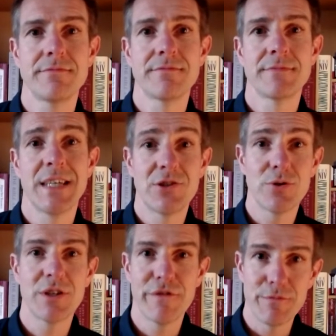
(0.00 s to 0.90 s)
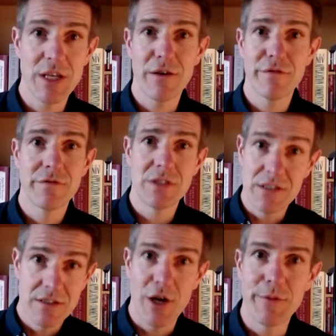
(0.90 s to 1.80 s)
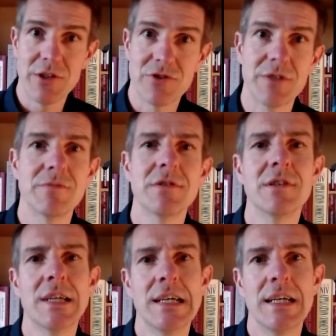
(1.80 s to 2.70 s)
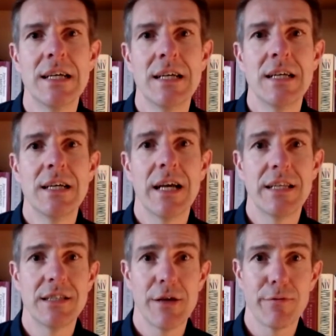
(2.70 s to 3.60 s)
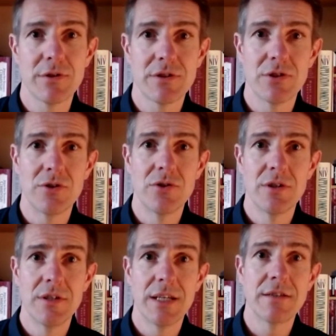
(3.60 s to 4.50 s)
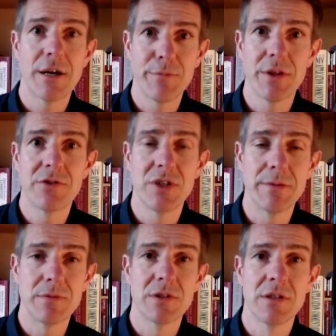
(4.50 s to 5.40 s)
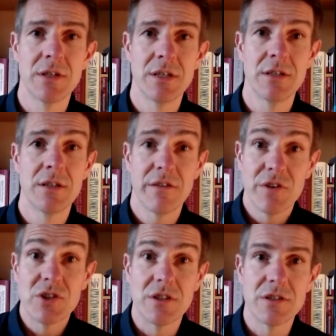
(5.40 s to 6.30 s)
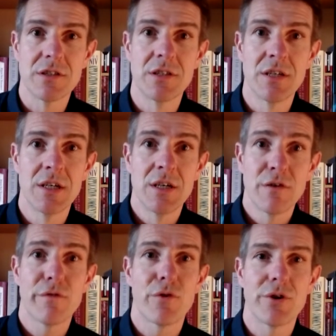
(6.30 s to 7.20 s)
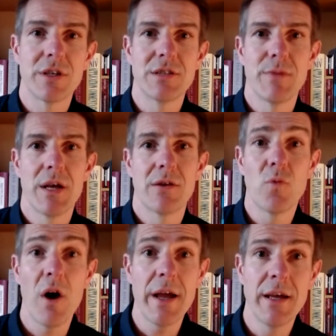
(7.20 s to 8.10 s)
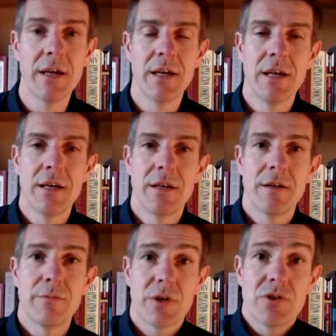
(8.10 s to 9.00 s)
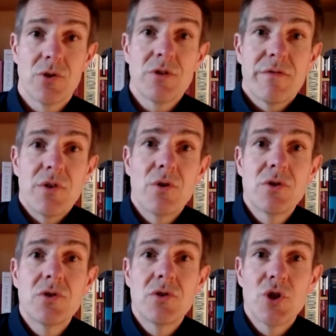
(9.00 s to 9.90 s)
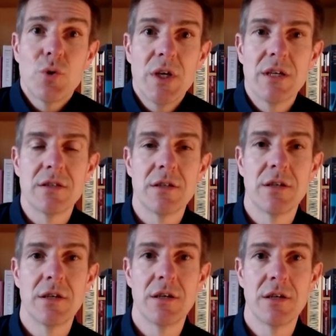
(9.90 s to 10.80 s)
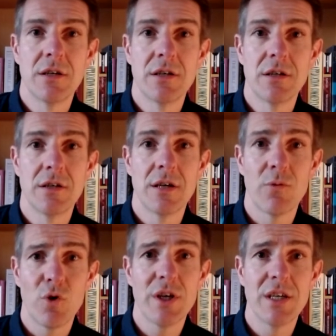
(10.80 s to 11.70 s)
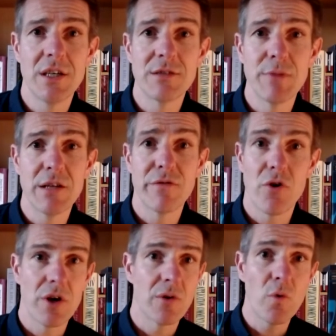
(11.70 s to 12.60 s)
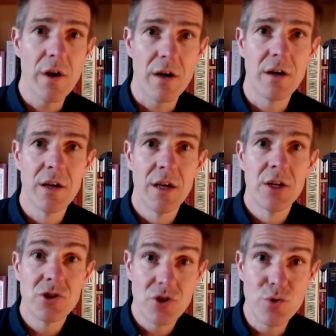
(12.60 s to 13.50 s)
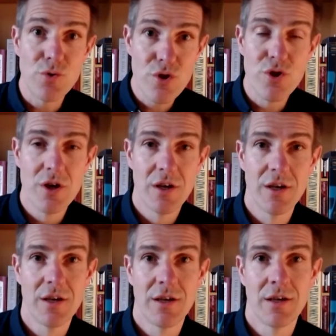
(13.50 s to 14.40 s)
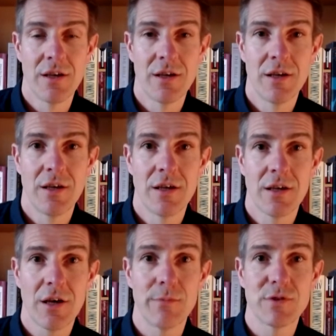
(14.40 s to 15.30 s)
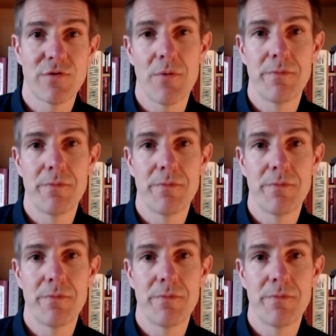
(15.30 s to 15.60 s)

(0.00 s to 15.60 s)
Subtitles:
And Joseph himself says, tell me your dreams. And he's able to interpret the dreams, the visions for these men. Why? Because Joseph knows who he is and what he is made for and where truth comes from.